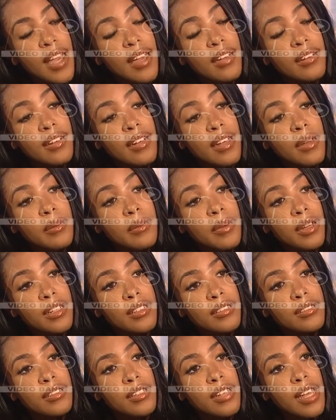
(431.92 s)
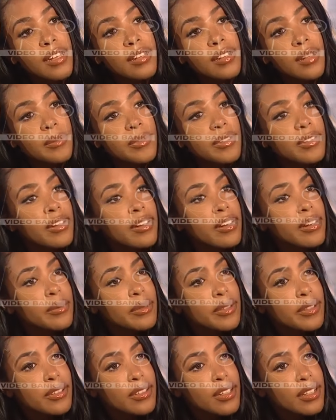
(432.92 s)
How did I what? I'm sorry,
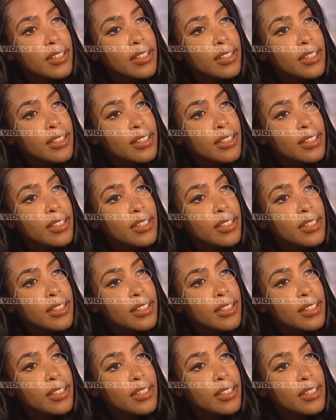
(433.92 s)
what did you say?